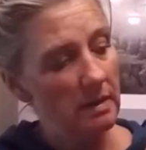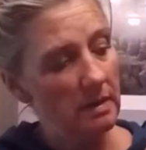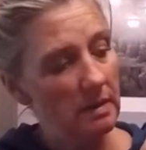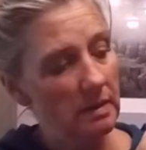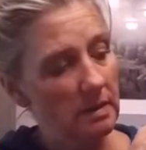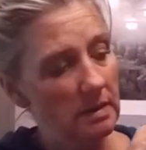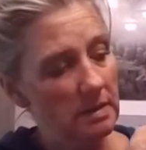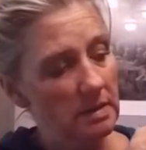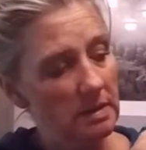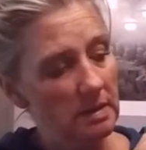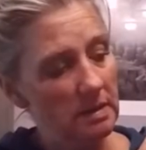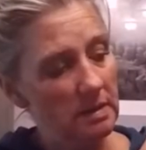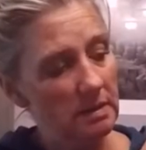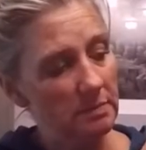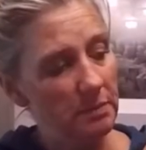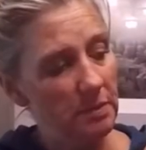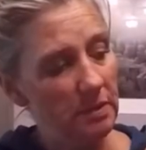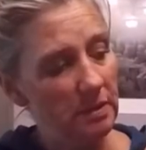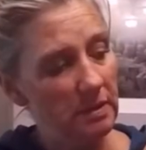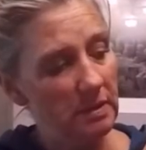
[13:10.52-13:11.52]
you
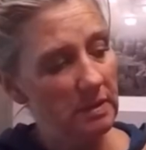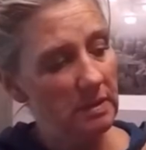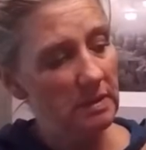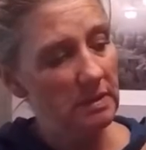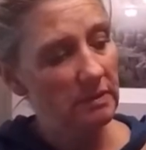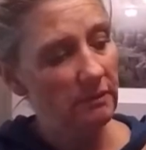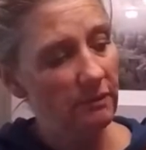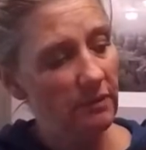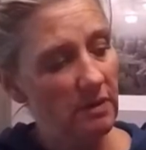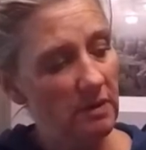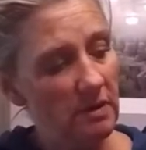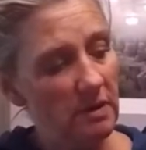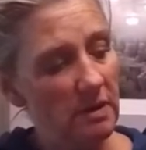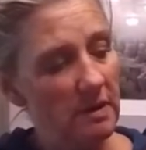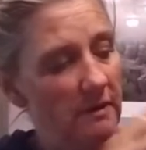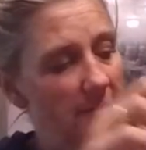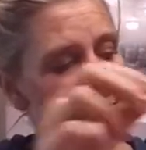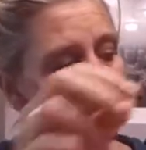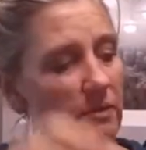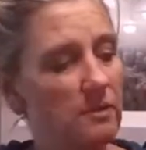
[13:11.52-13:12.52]
put this far
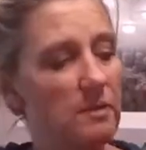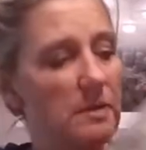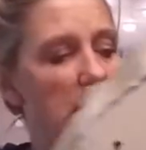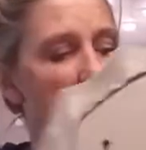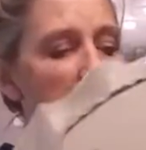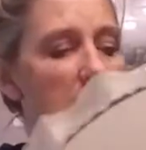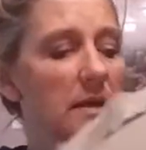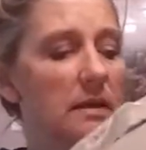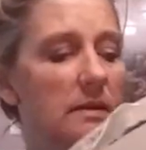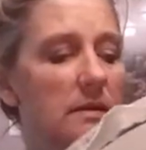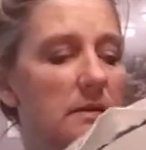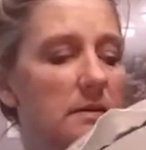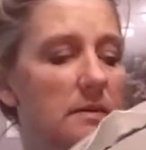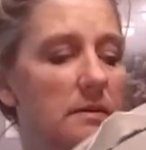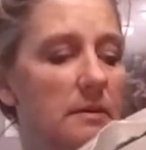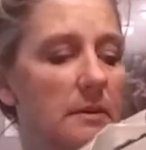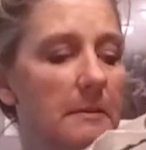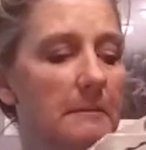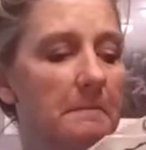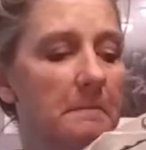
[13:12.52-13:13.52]
enough away
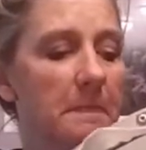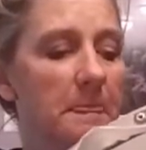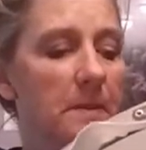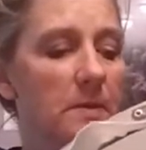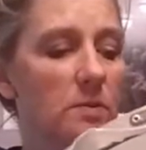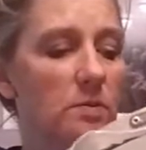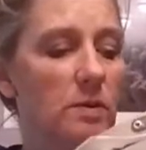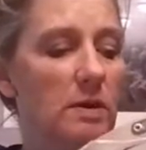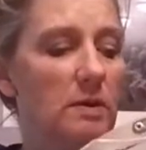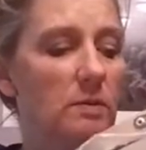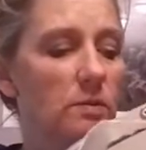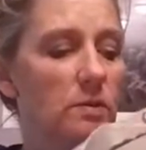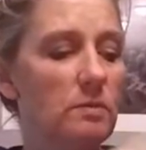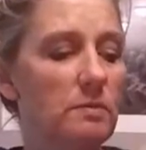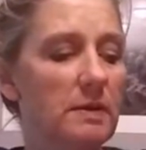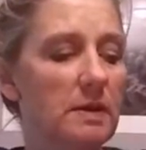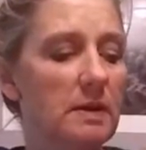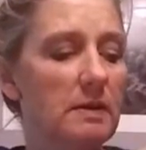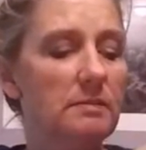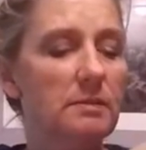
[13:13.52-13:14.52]
to where we'll
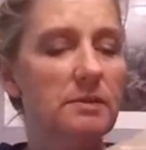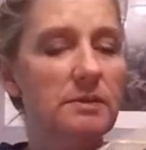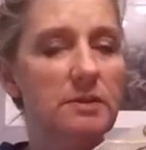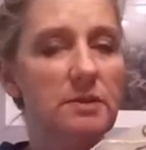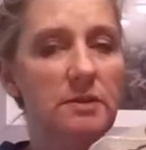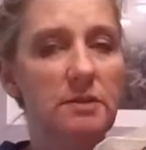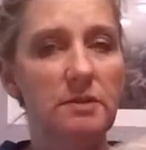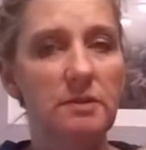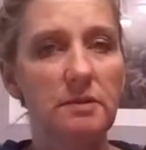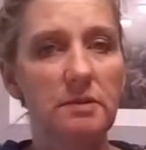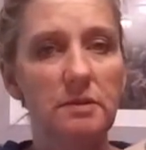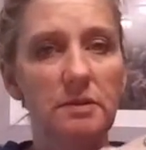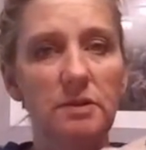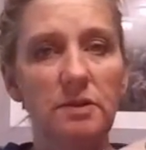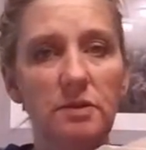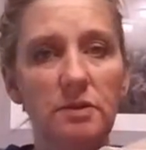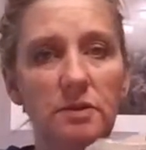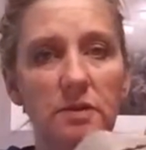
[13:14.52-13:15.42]
be able to do